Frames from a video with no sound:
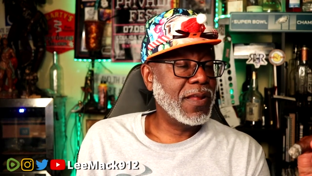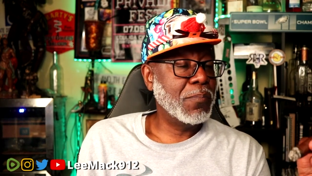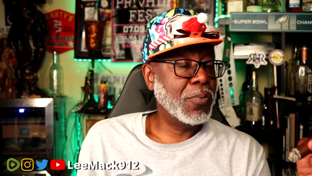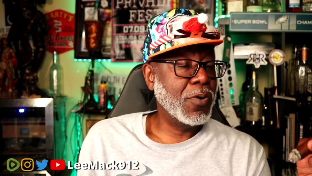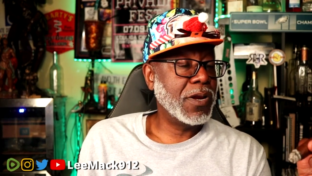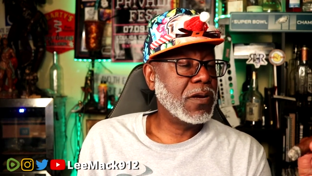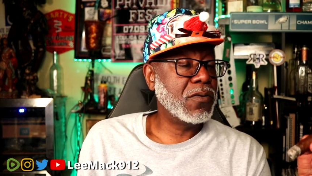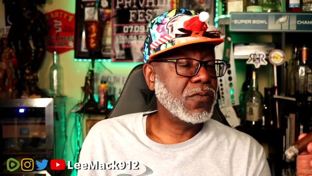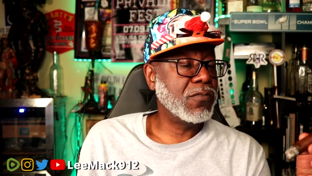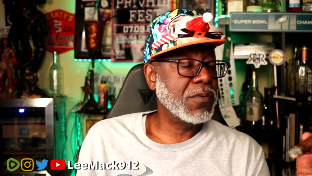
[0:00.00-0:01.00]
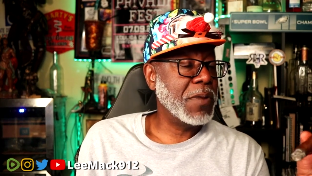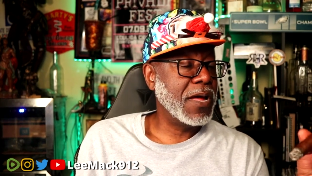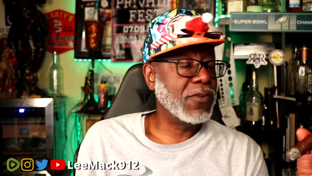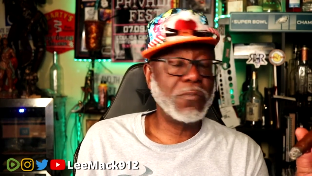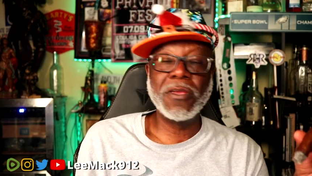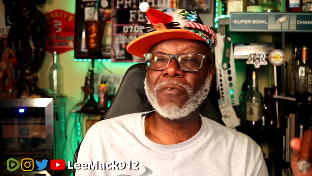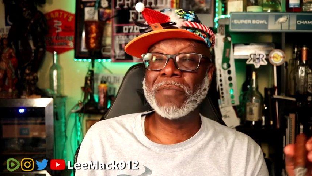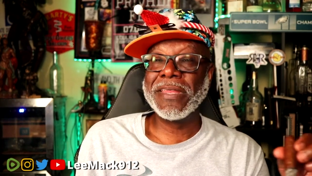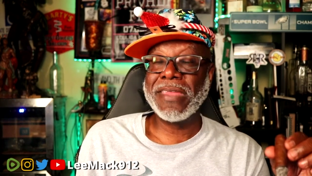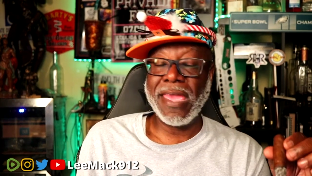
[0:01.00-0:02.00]
and I bought it because it reminds me of
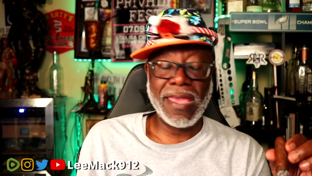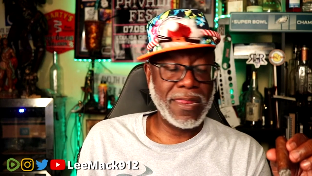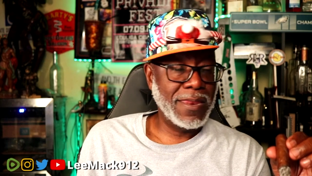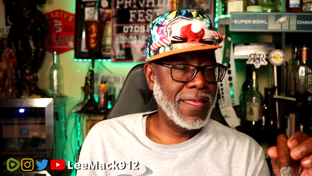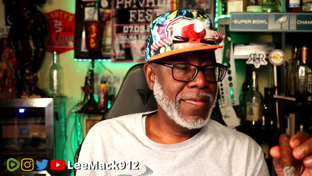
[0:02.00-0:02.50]
my dad.